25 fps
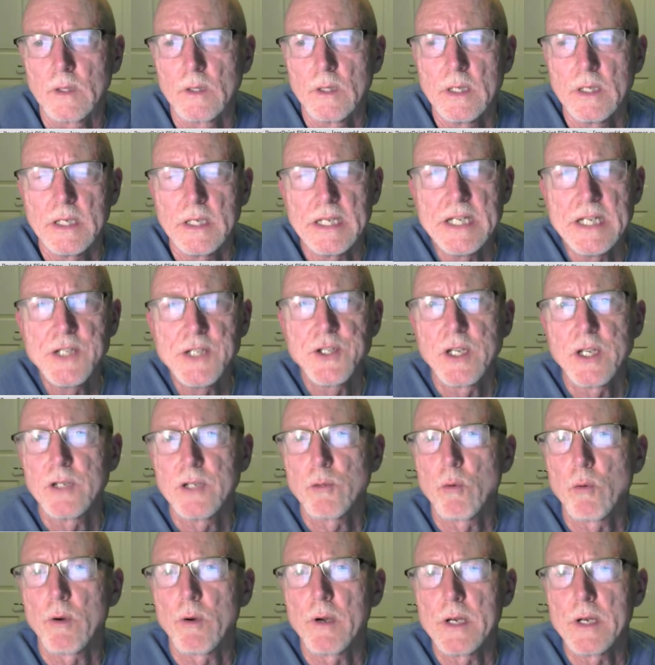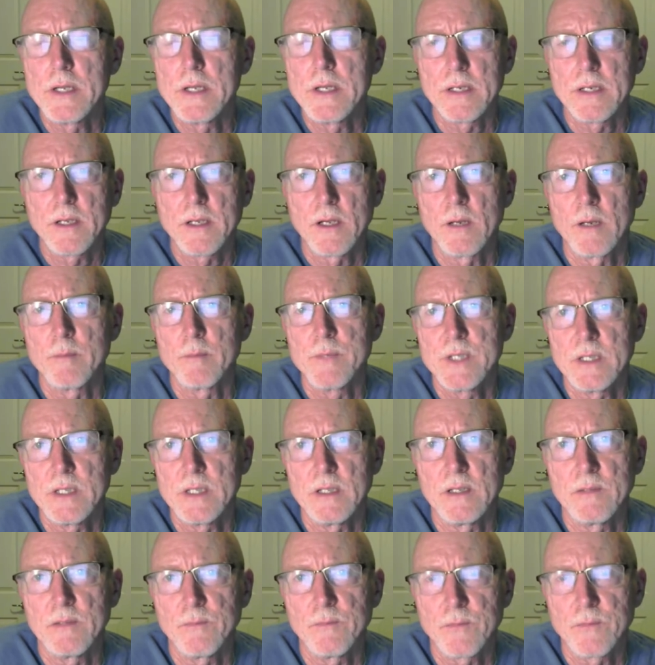Each inquiry that comes
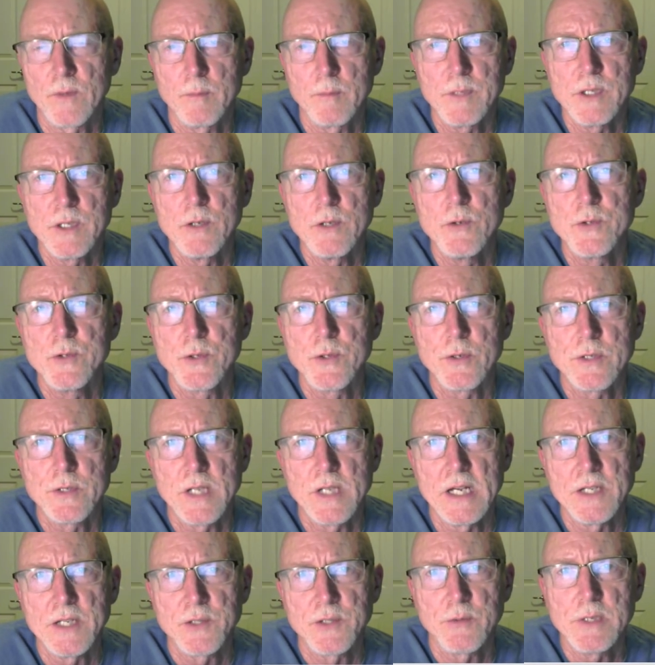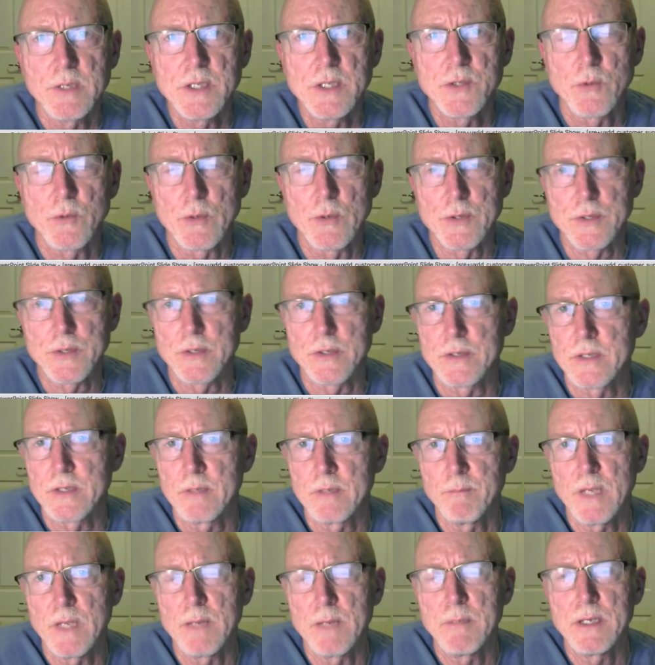in from a user takes resources.
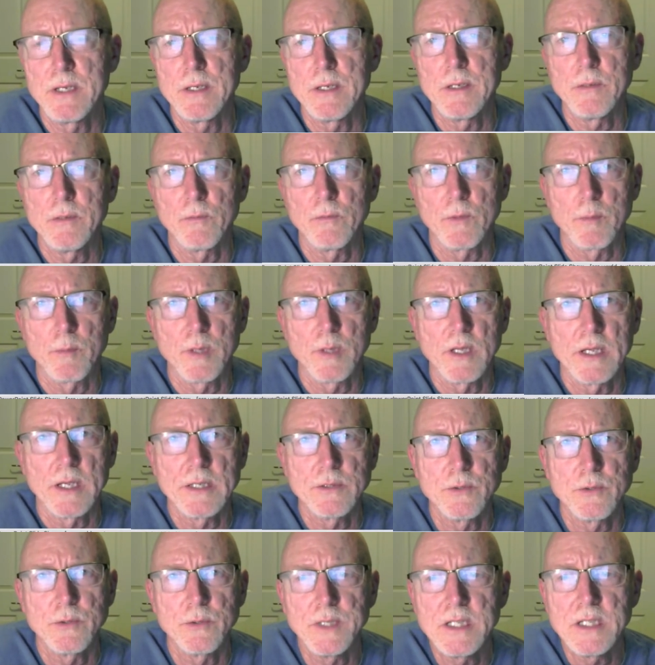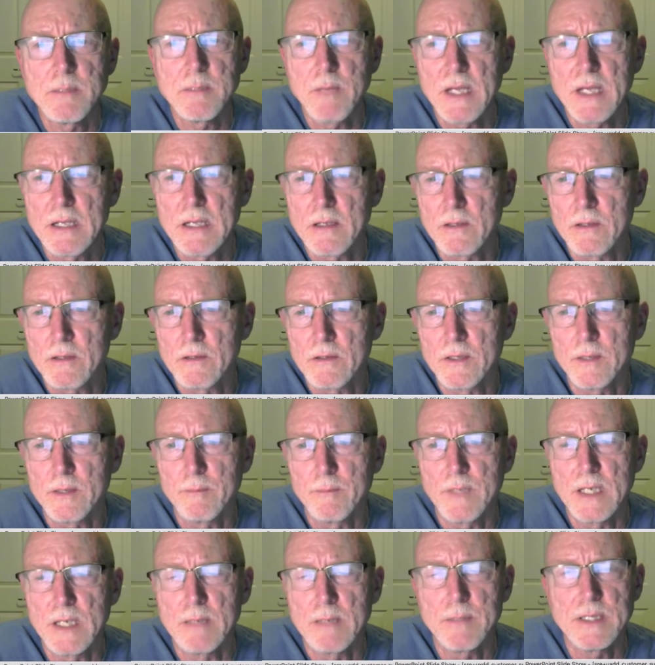It may be replying to an email,
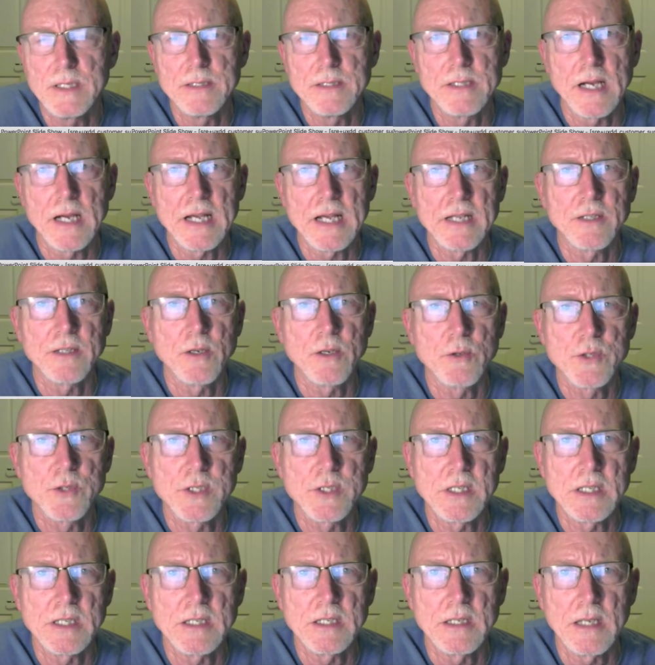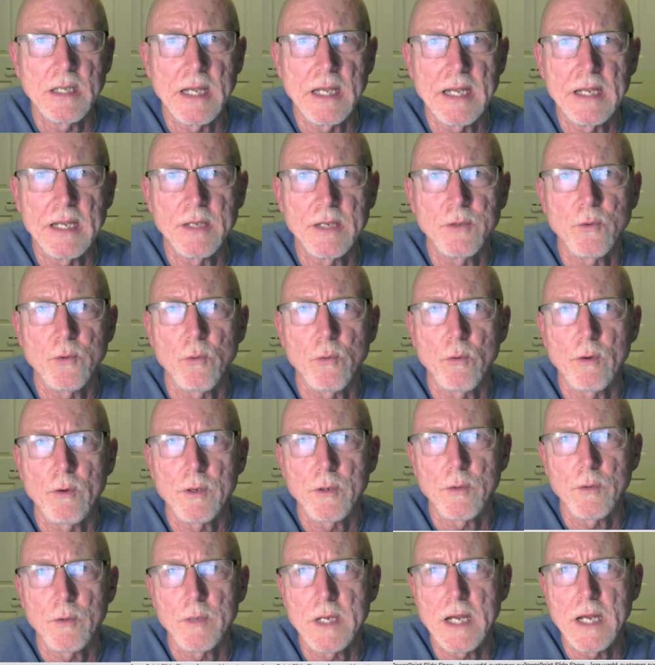it may be diagnosing and or
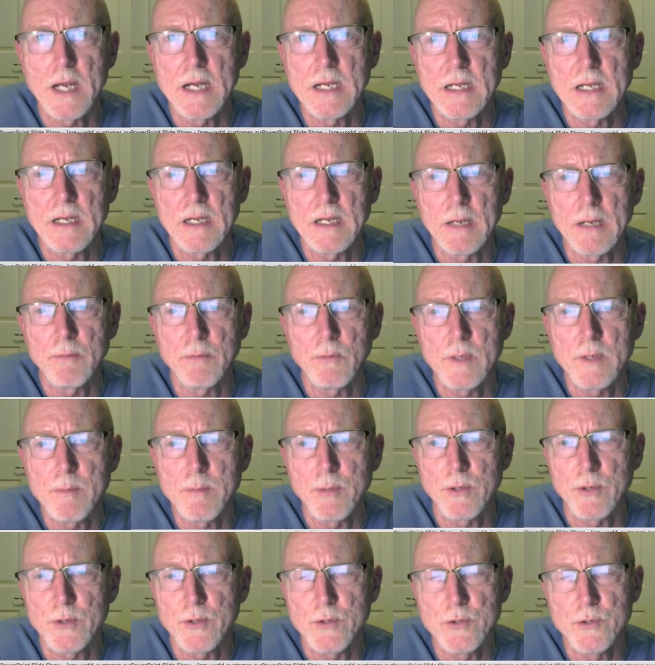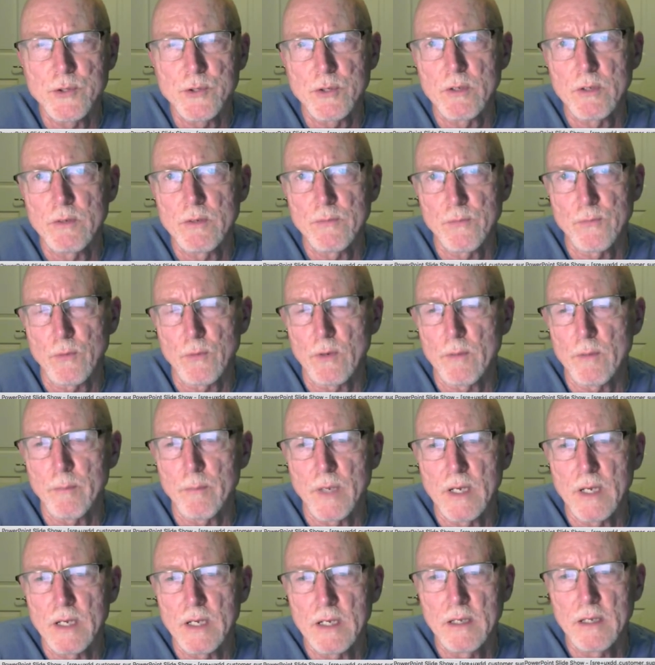creating a reproducer for a
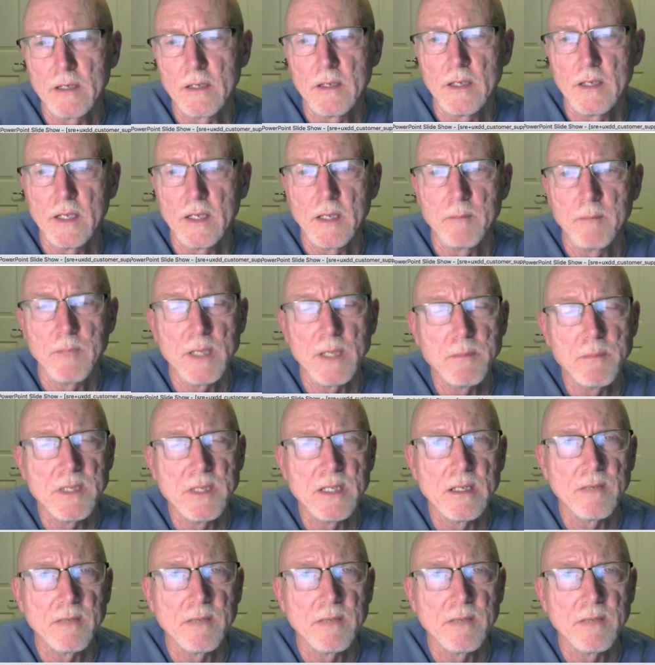bug, maybe